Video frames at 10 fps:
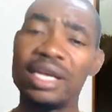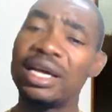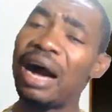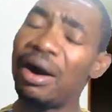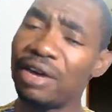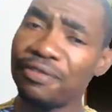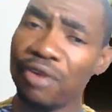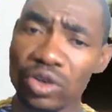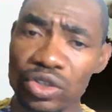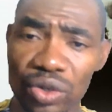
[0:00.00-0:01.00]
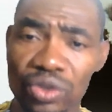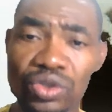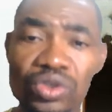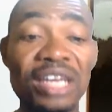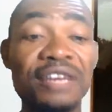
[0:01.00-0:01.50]
functions usually
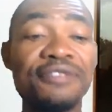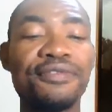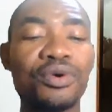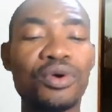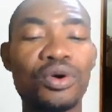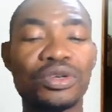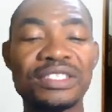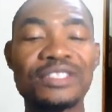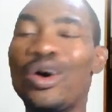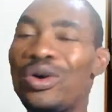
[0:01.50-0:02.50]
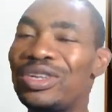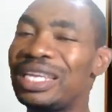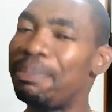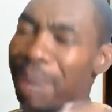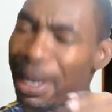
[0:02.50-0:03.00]
focuses on the
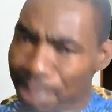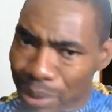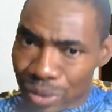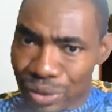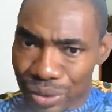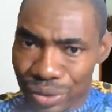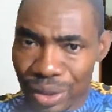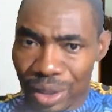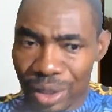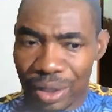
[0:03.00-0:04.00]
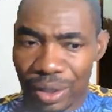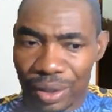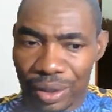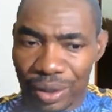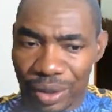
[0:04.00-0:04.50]
purpose
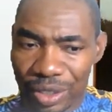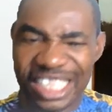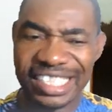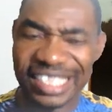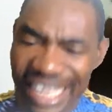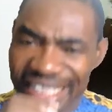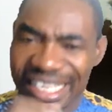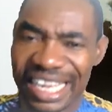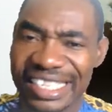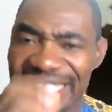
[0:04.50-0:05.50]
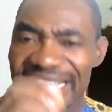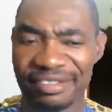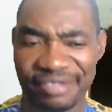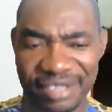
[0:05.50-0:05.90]
the sentence serves.